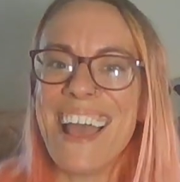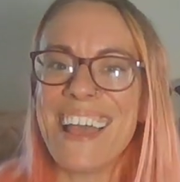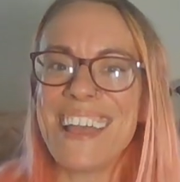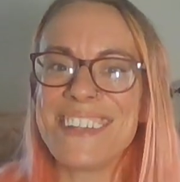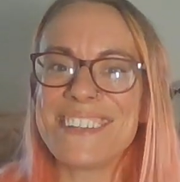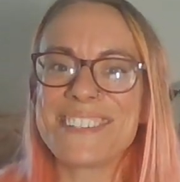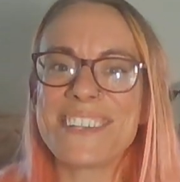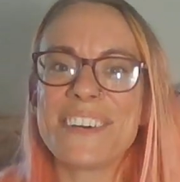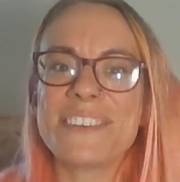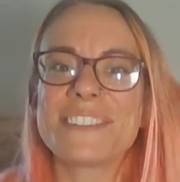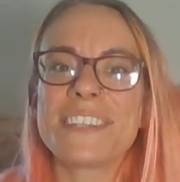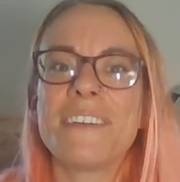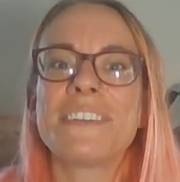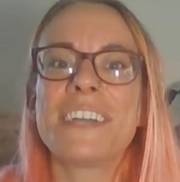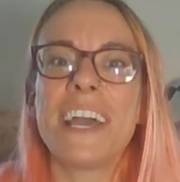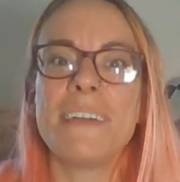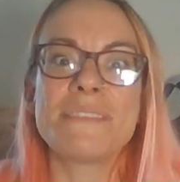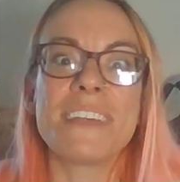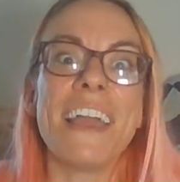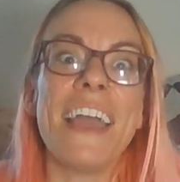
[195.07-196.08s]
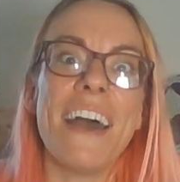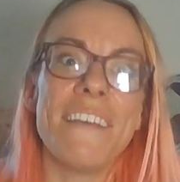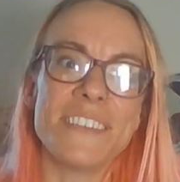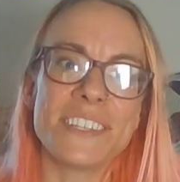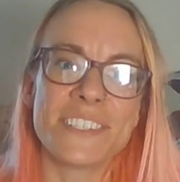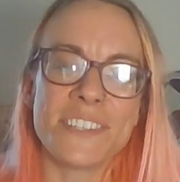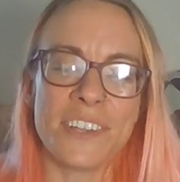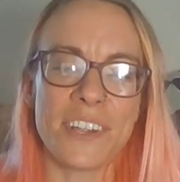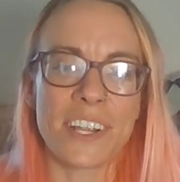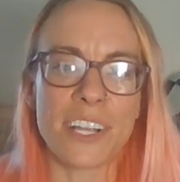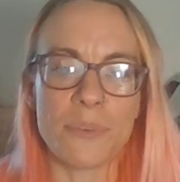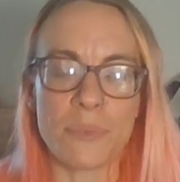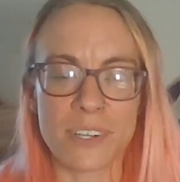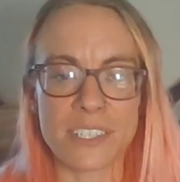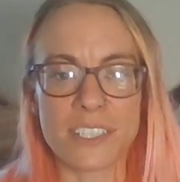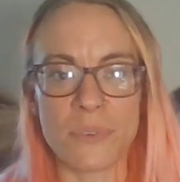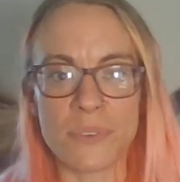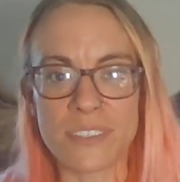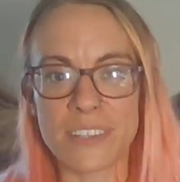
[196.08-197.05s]
And so sometimes I have a scenario
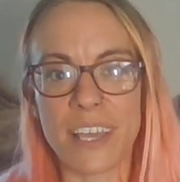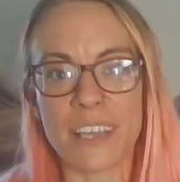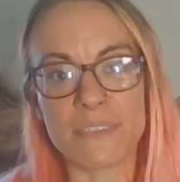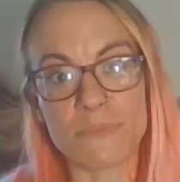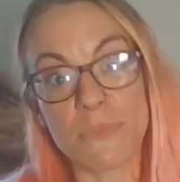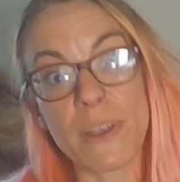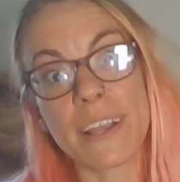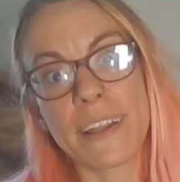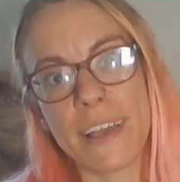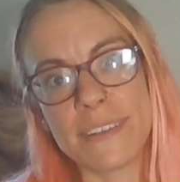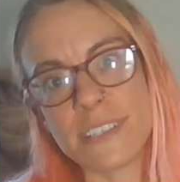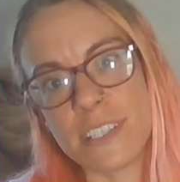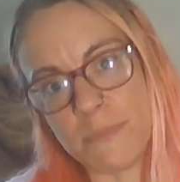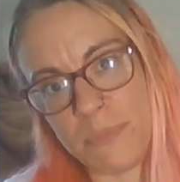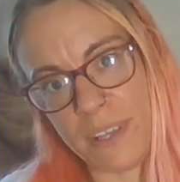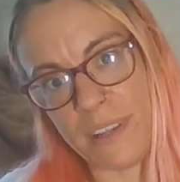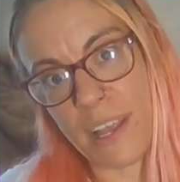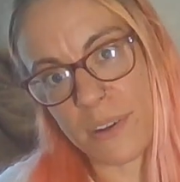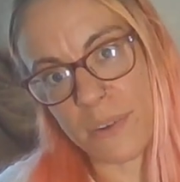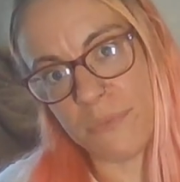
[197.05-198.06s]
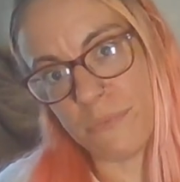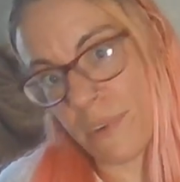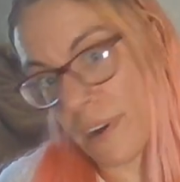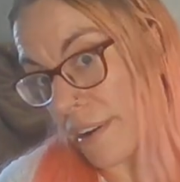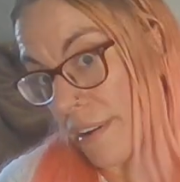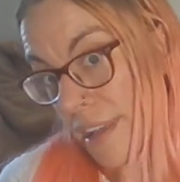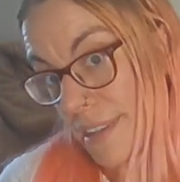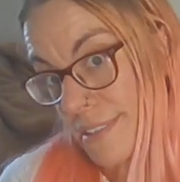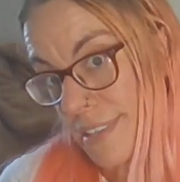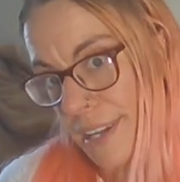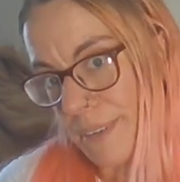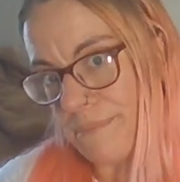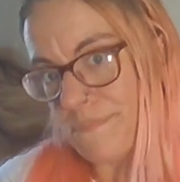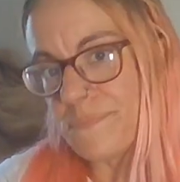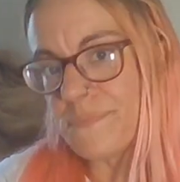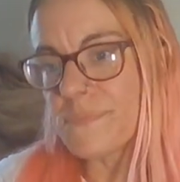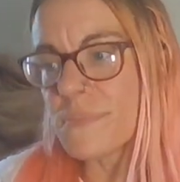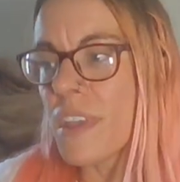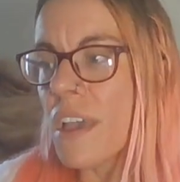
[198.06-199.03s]
where someone's like recognizes me and I don't recognize them.
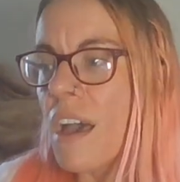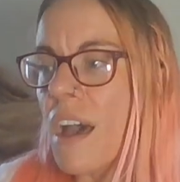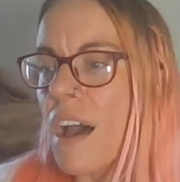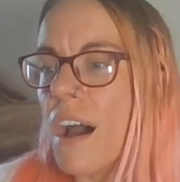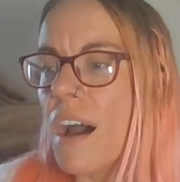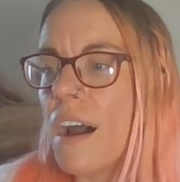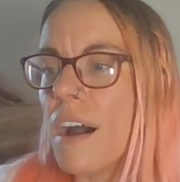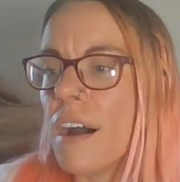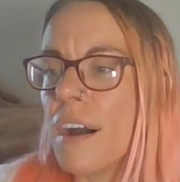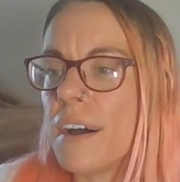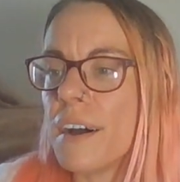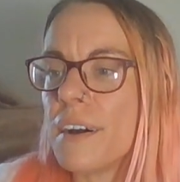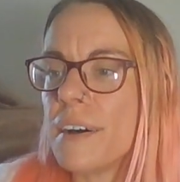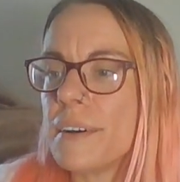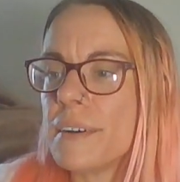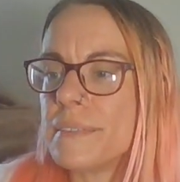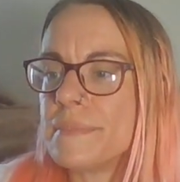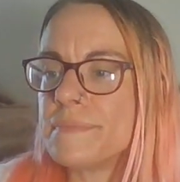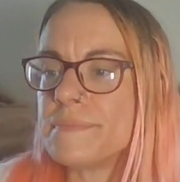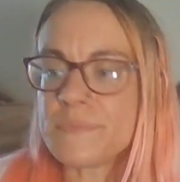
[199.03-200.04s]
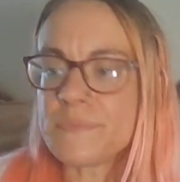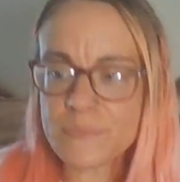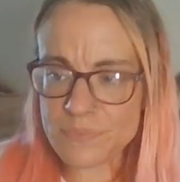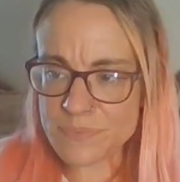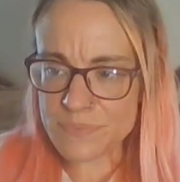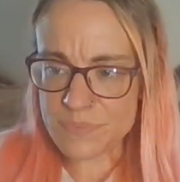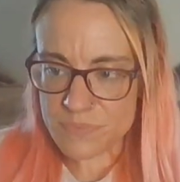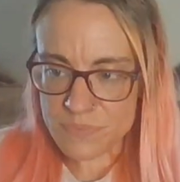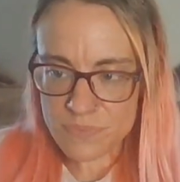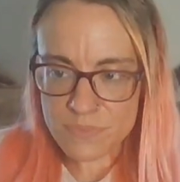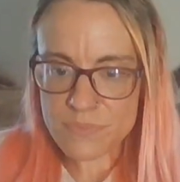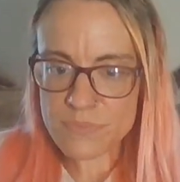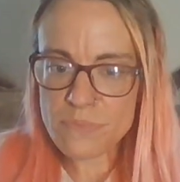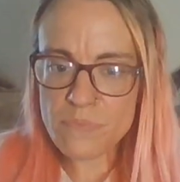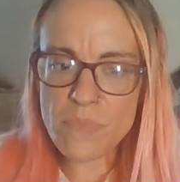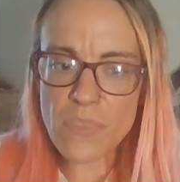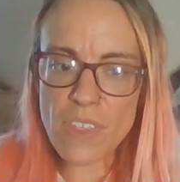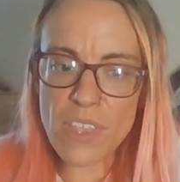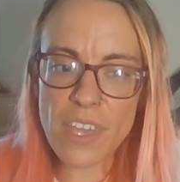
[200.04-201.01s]
Um,
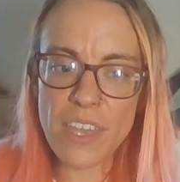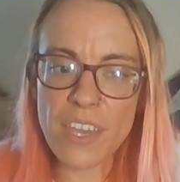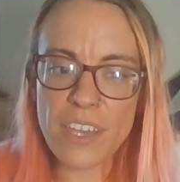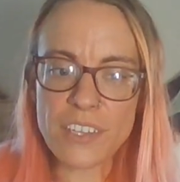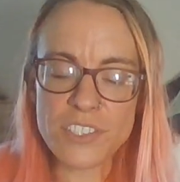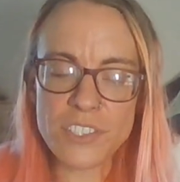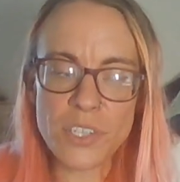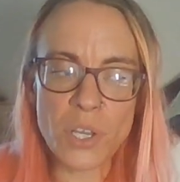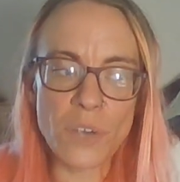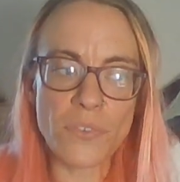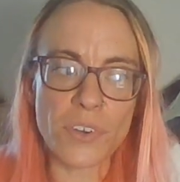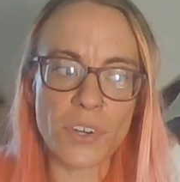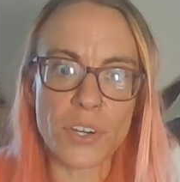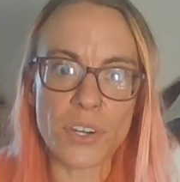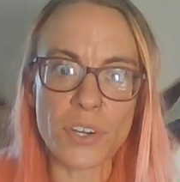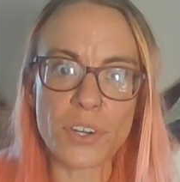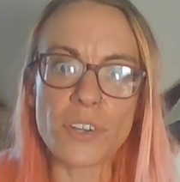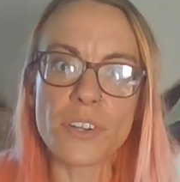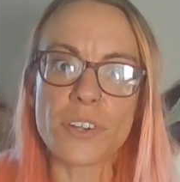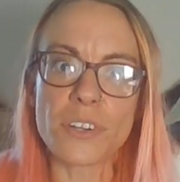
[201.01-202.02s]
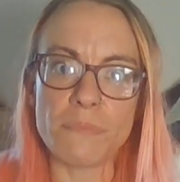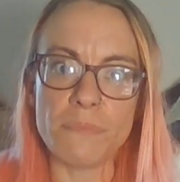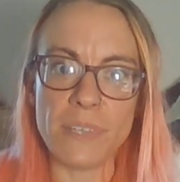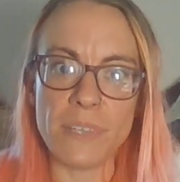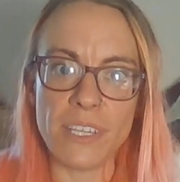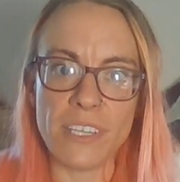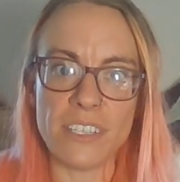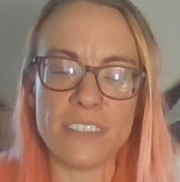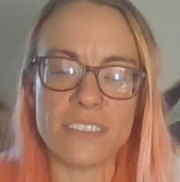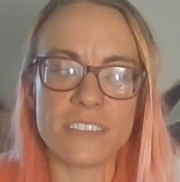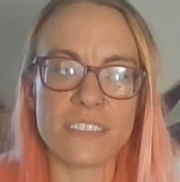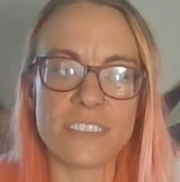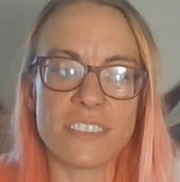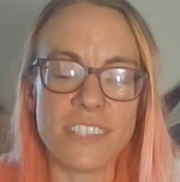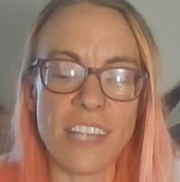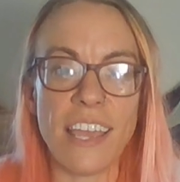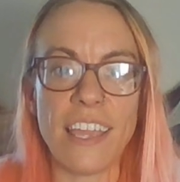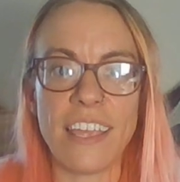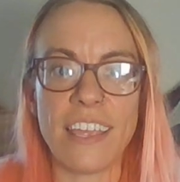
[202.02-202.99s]
and she overheard me
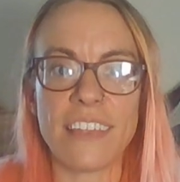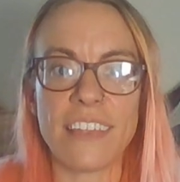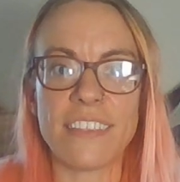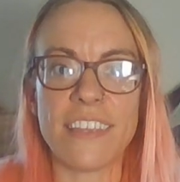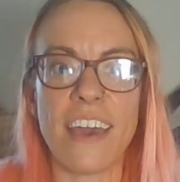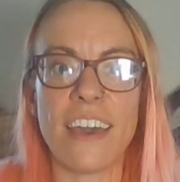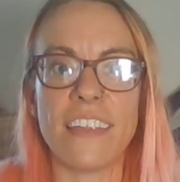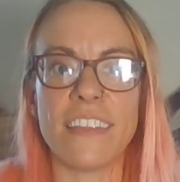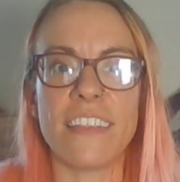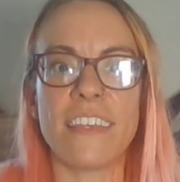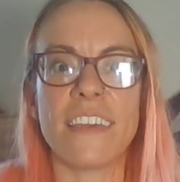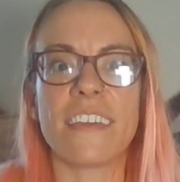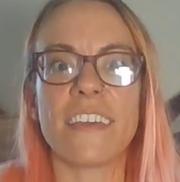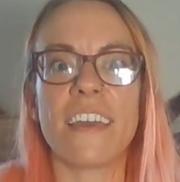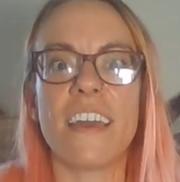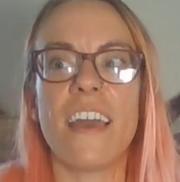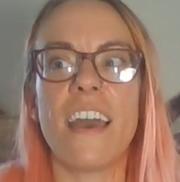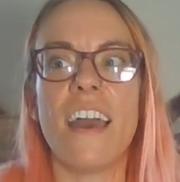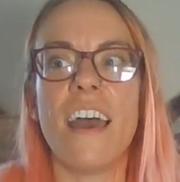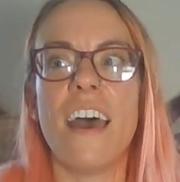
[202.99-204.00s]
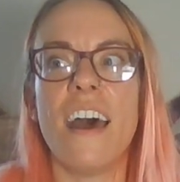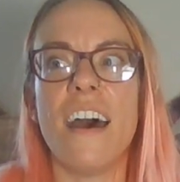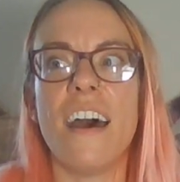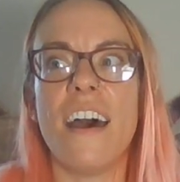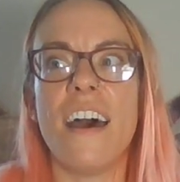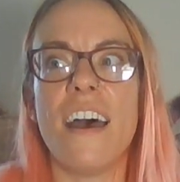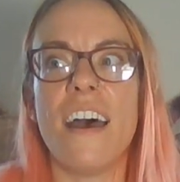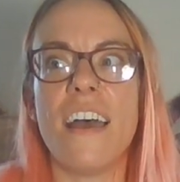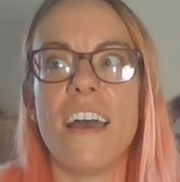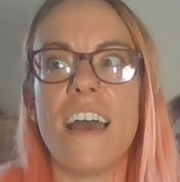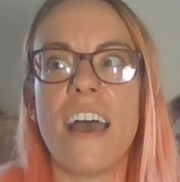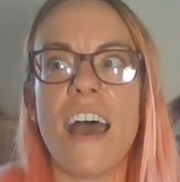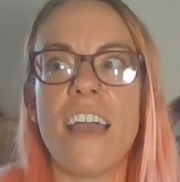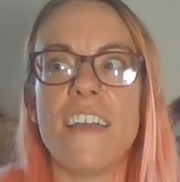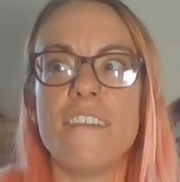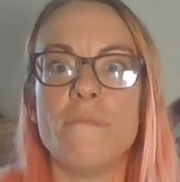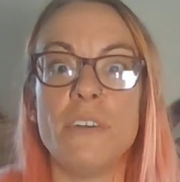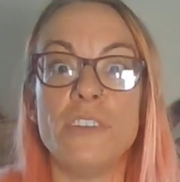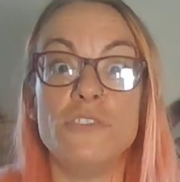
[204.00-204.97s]
saying that like
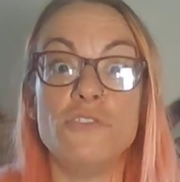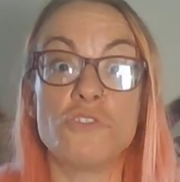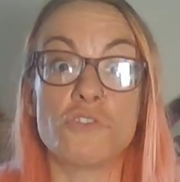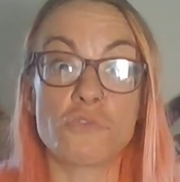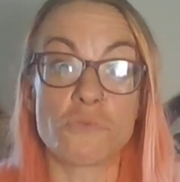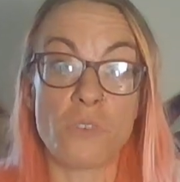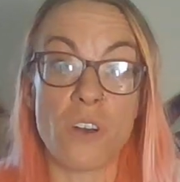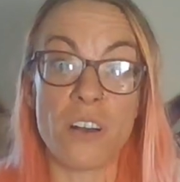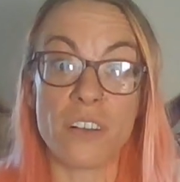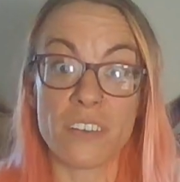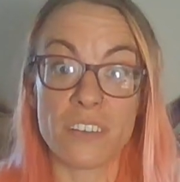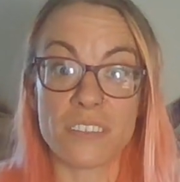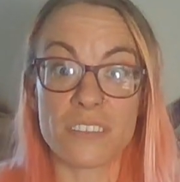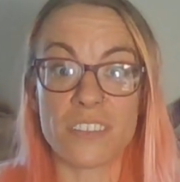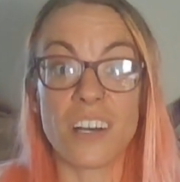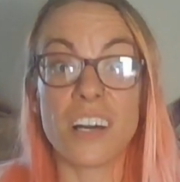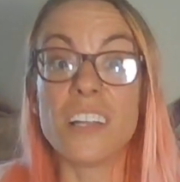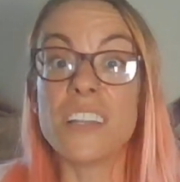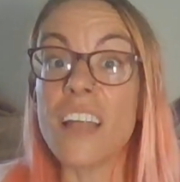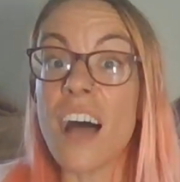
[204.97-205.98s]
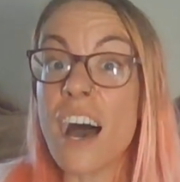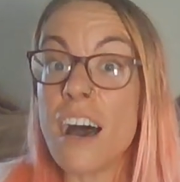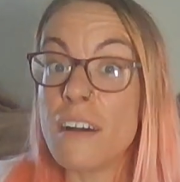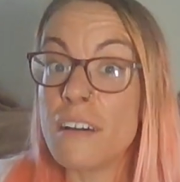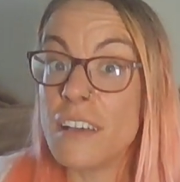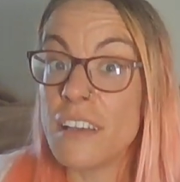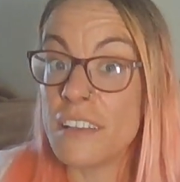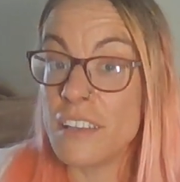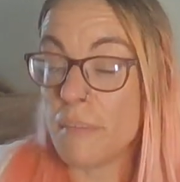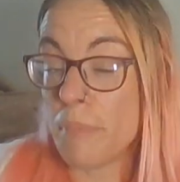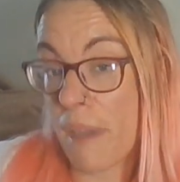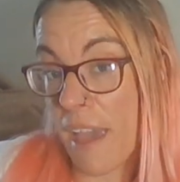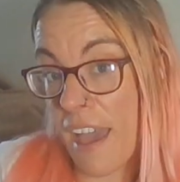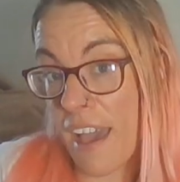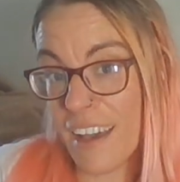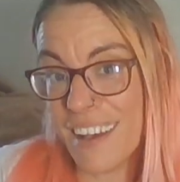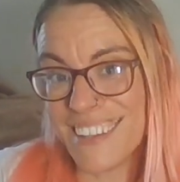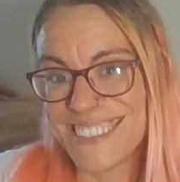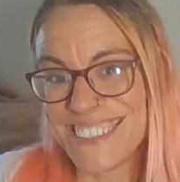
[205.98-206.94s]
I've been drunk a lot in the
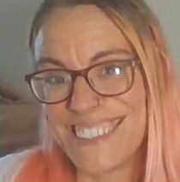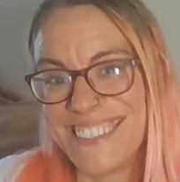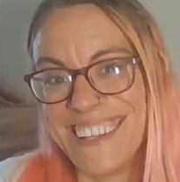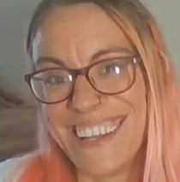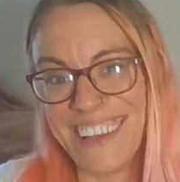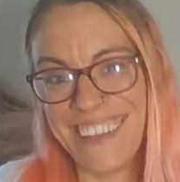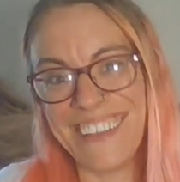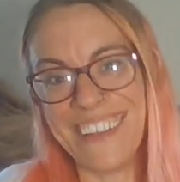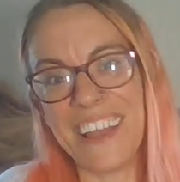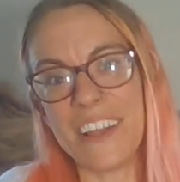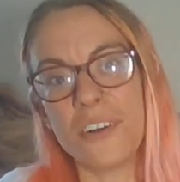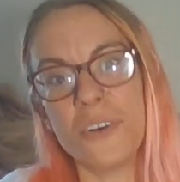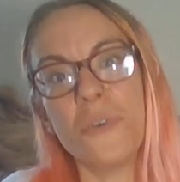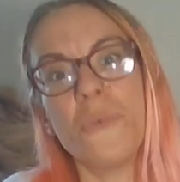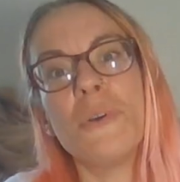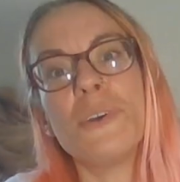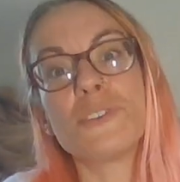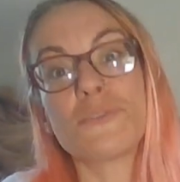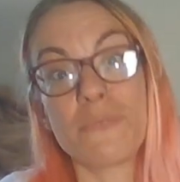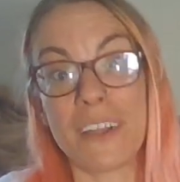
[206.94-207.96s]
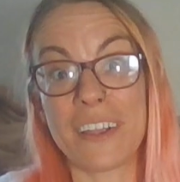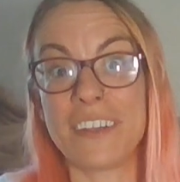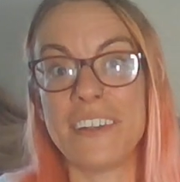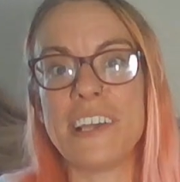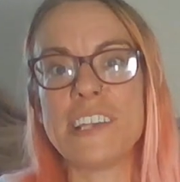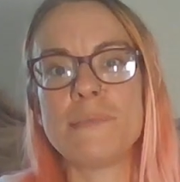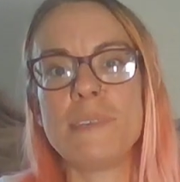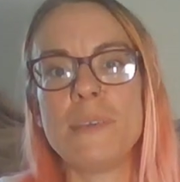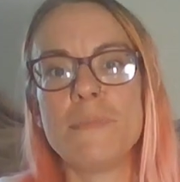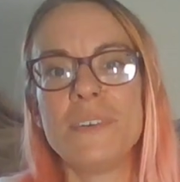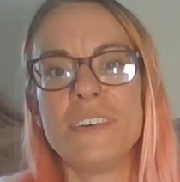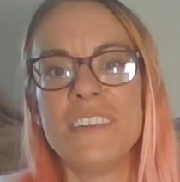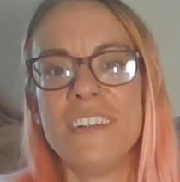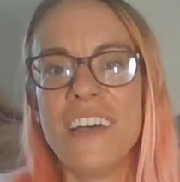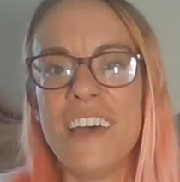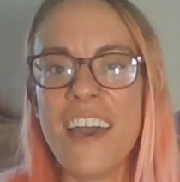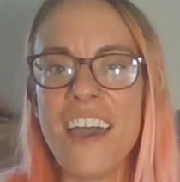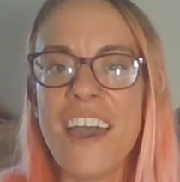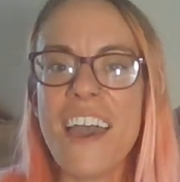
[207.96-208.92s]
past and I don't always recognize
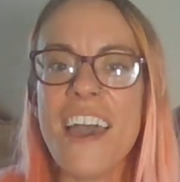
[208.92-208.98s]
people.